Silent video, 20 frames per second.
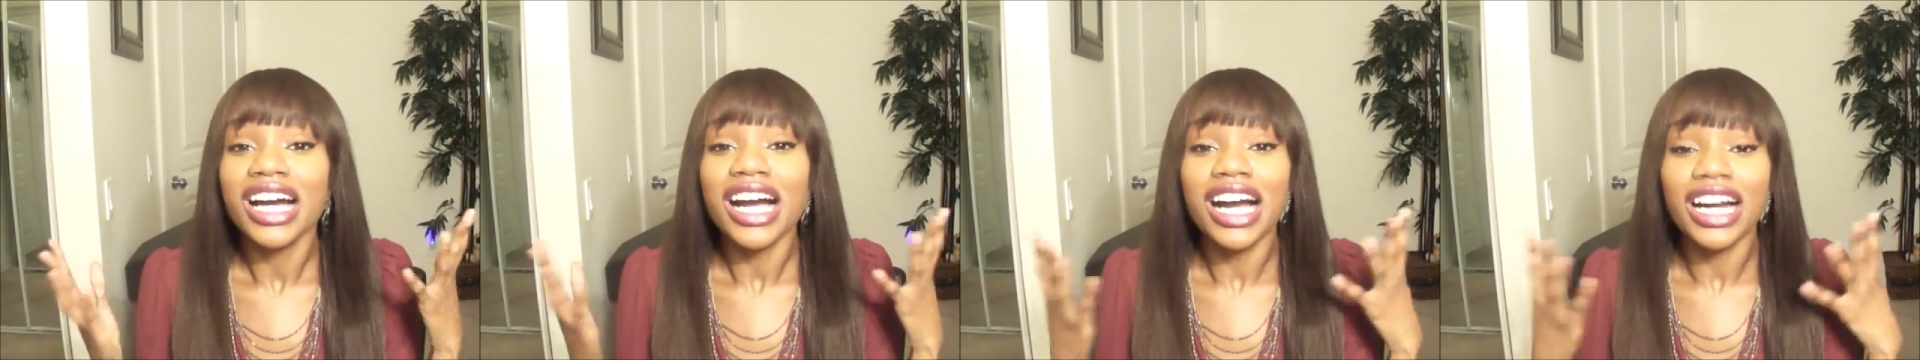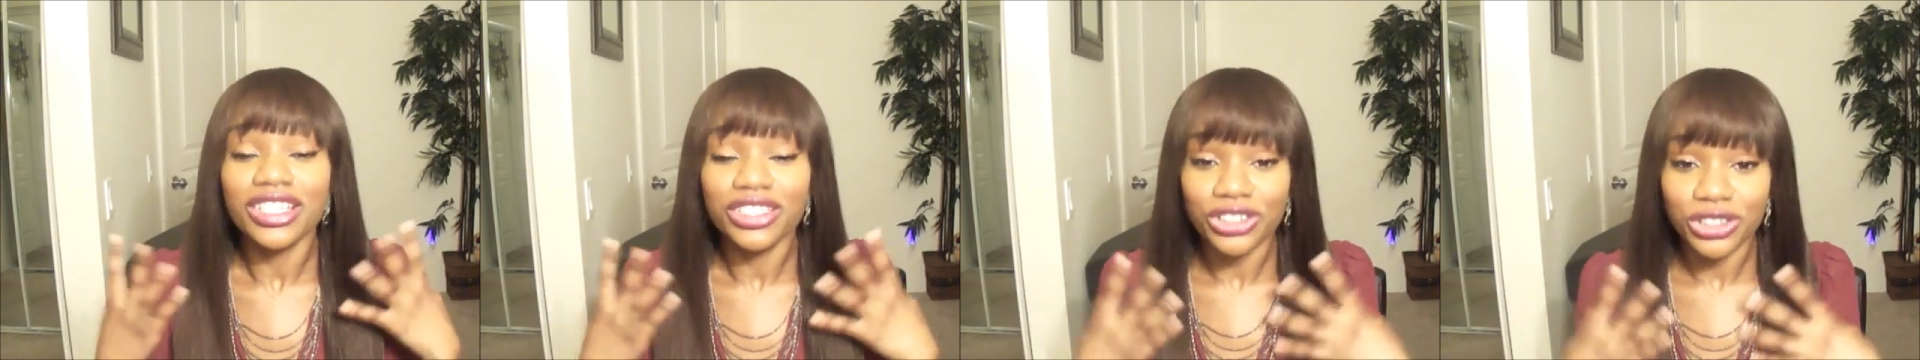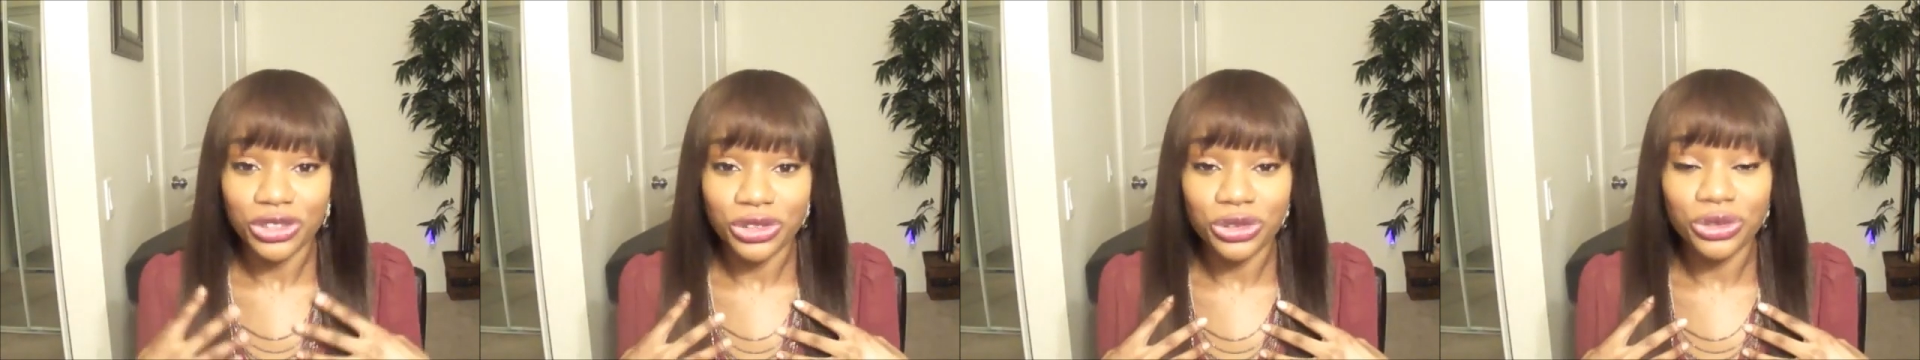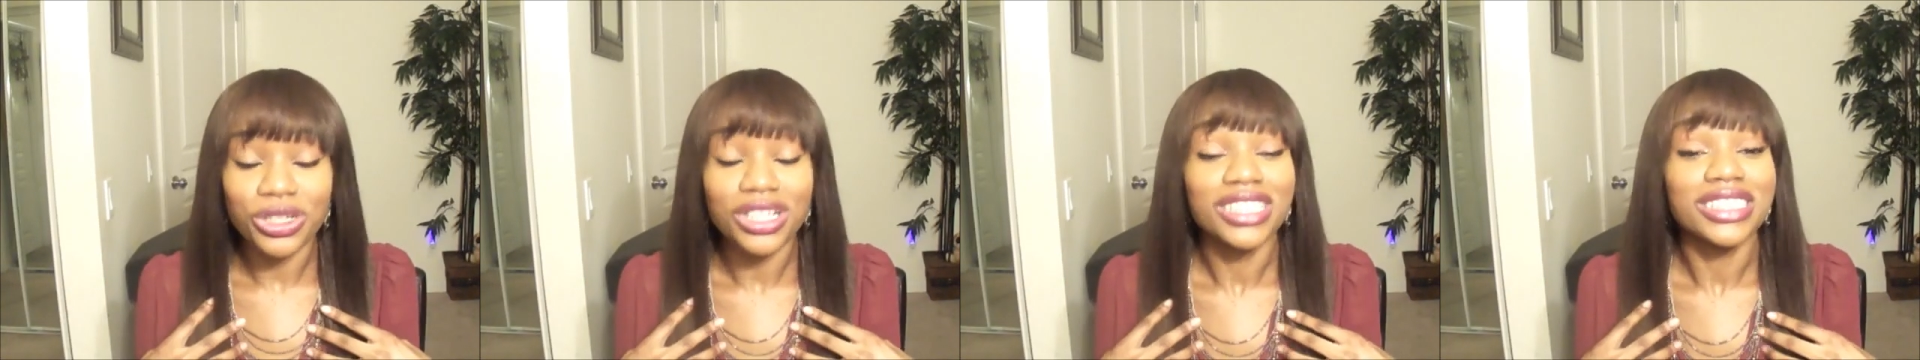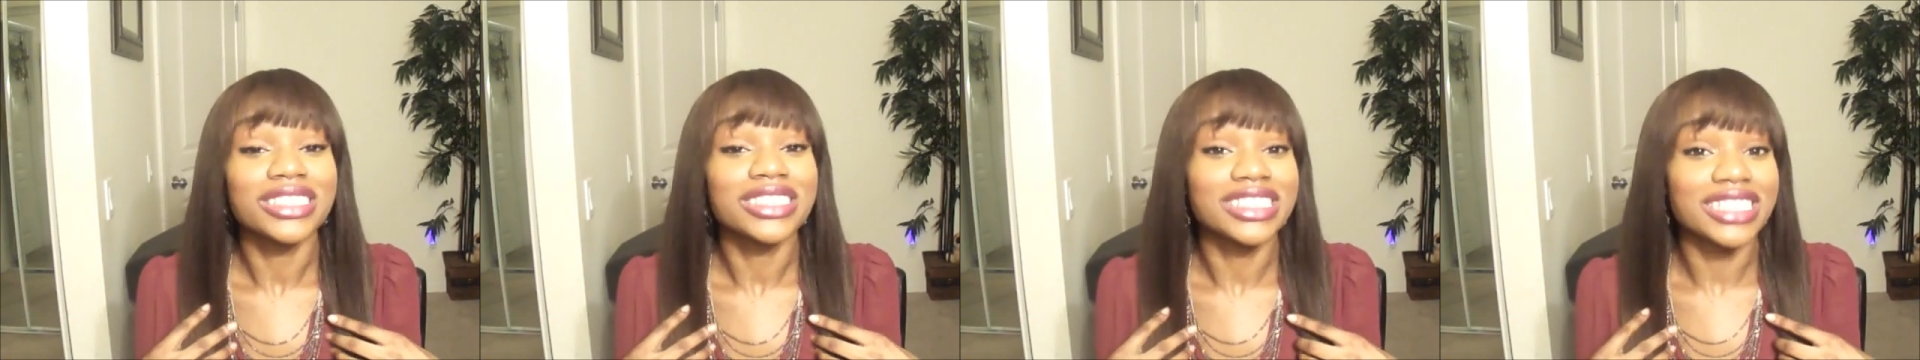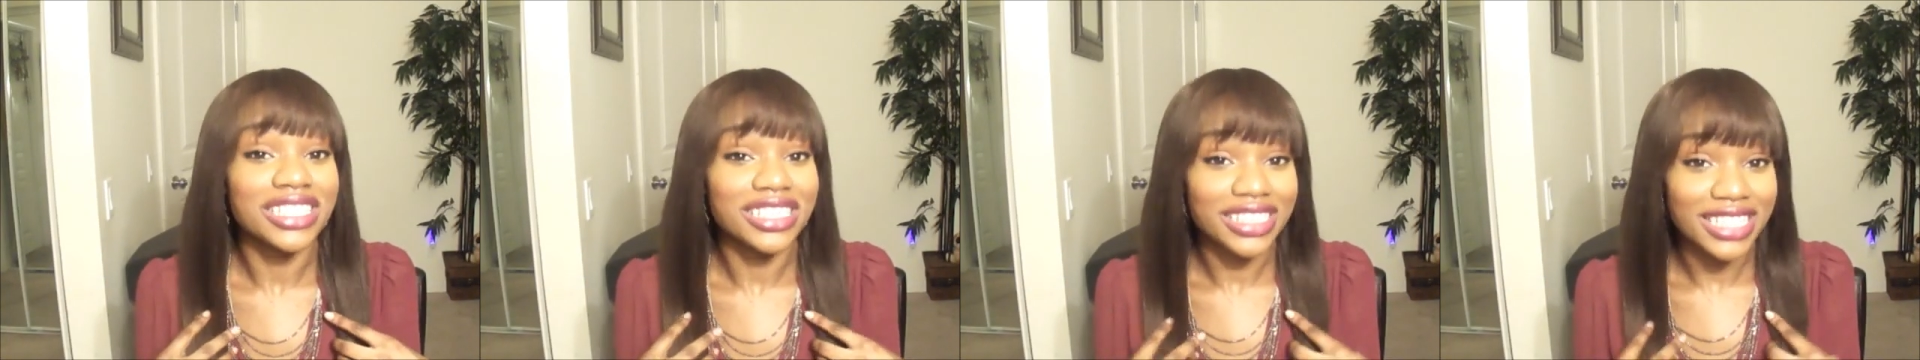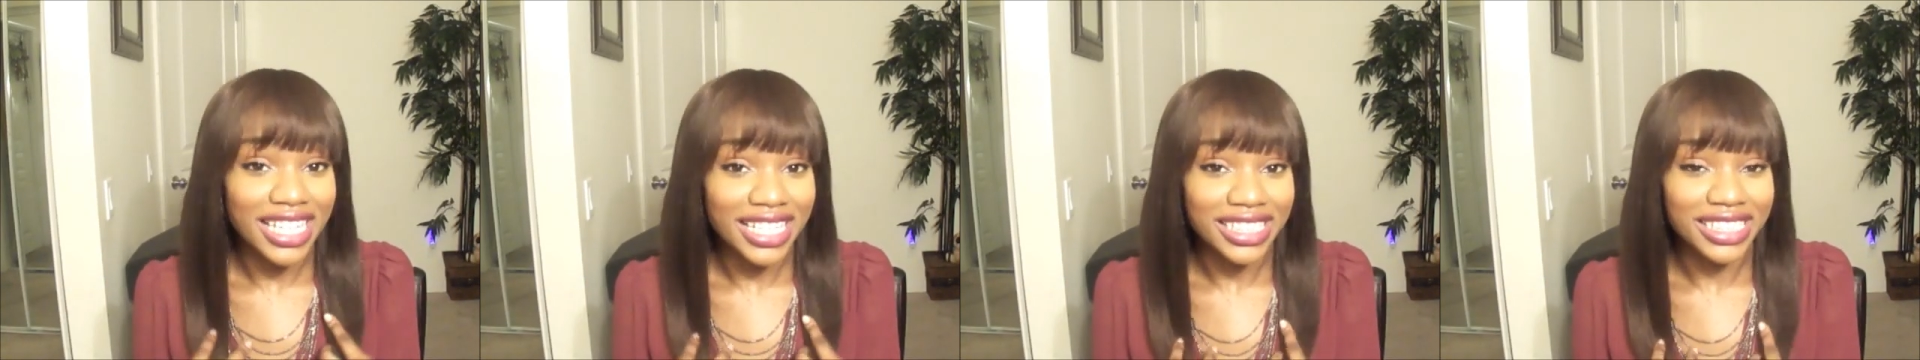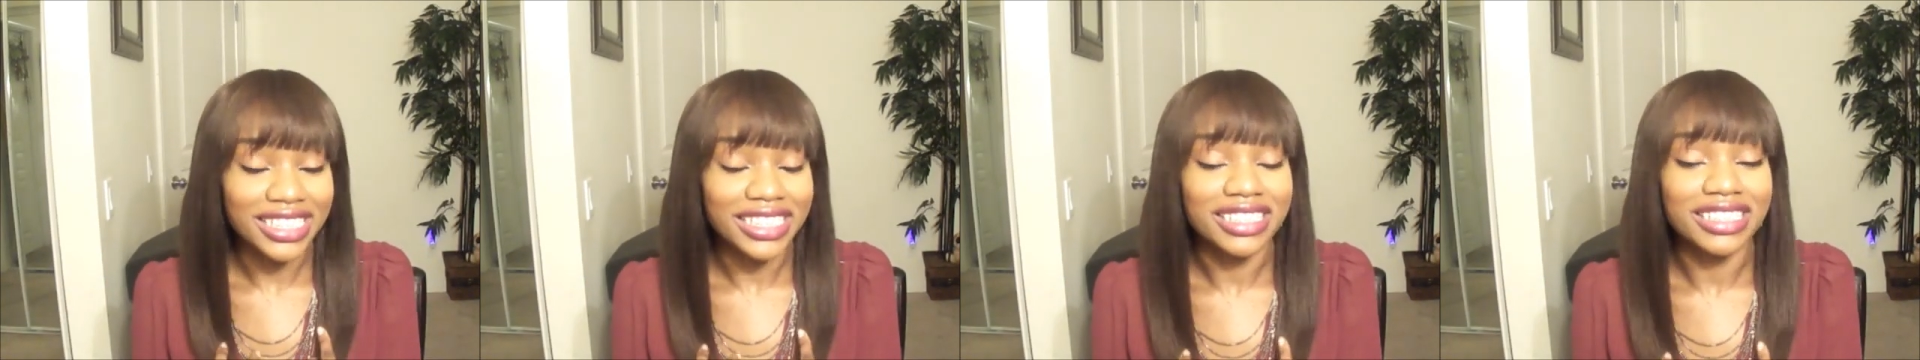a new
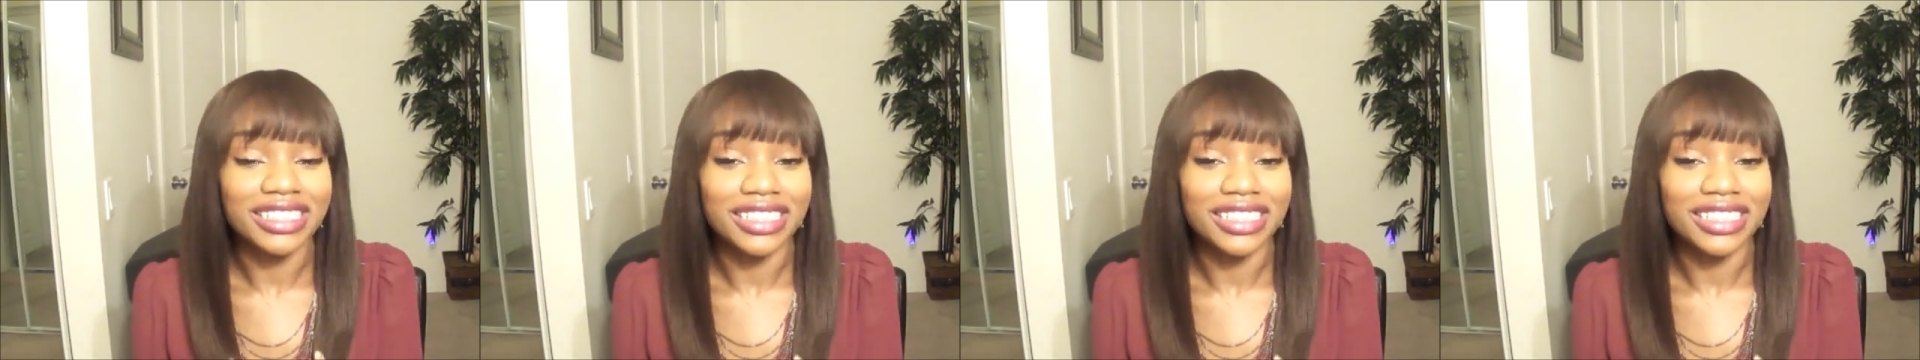synthetic